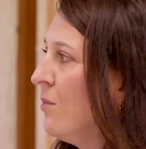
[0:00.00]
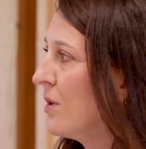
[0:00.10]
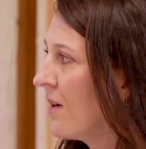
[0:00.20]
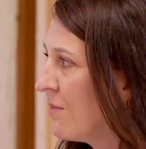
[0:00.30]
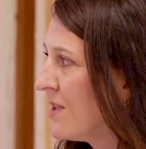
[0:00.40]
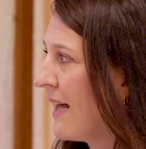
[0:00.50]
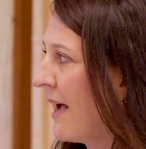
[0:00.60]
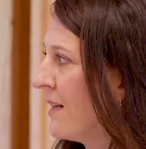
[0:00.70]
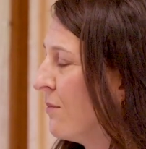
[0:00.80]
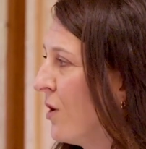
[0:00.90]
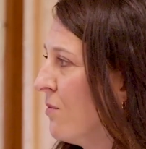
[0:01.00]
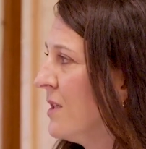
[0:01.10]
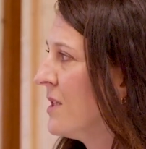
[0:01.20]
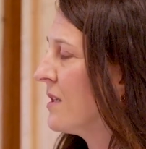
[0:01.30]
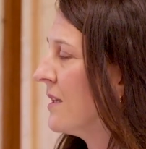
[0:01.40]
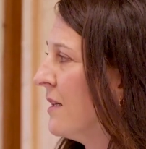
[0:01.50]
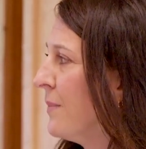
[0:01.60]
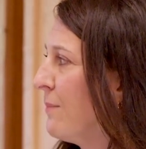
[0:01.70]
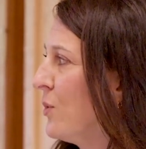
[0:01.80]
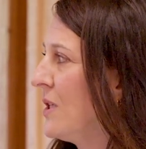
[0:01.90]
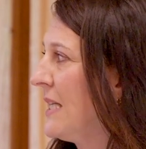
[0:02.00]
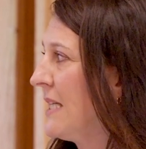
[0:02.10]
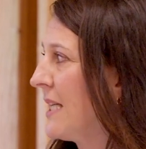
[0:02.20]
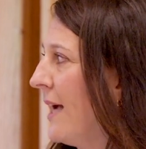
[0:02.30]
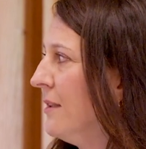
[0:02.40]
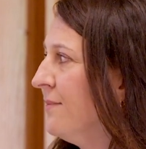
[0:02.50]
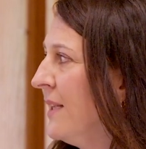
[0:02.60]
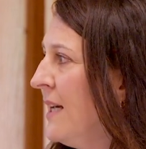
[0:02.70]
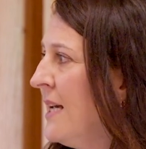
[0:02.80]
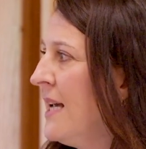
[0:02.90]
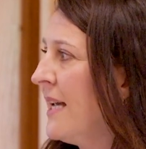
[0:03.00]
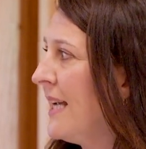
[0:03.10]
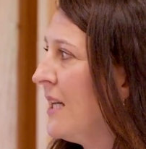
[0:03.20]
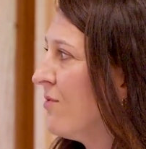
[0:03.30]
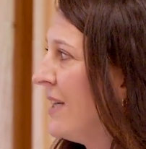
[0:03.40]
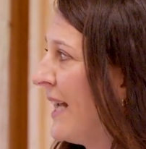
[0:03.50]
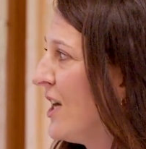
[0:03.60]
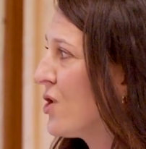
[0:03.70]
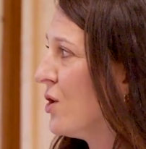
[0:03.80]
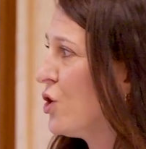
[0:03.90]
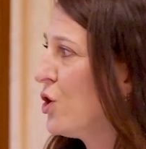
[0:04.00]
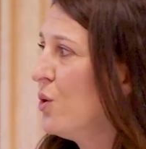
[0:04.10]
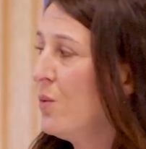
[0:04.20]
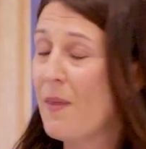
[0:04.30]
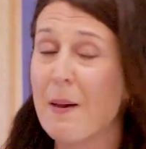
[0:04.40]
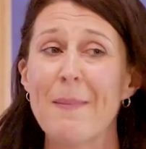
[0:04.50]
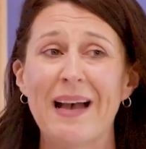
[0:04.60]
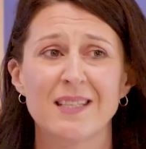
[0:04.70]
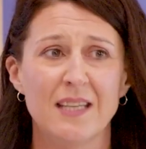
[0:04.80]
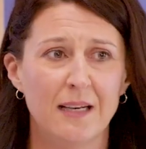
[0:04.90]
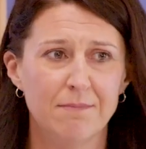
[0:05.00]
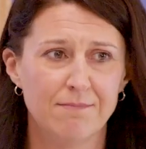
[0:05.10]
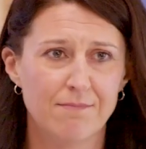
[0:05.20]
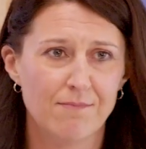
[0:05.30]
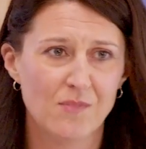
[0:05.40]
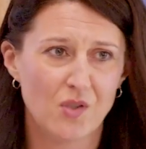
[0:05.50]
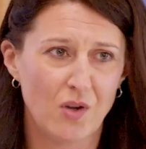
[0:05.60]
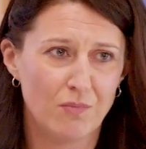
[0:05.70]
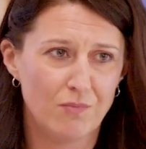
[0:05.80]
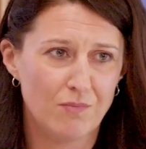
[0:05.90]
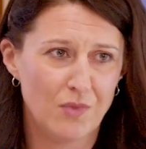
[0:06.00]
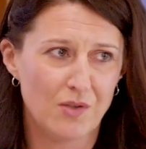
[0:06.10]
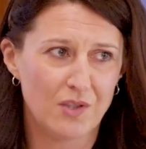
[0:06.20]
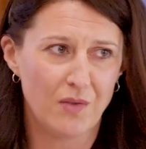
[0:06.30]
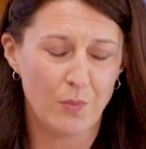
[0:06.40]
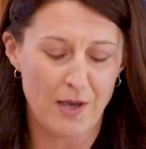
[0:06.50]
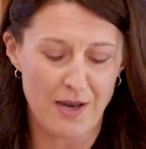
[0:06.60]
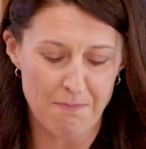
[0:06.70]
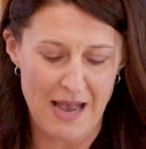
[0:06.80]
We'll come to that in a moment in a bit more detail. In relation to the matter, so use of the word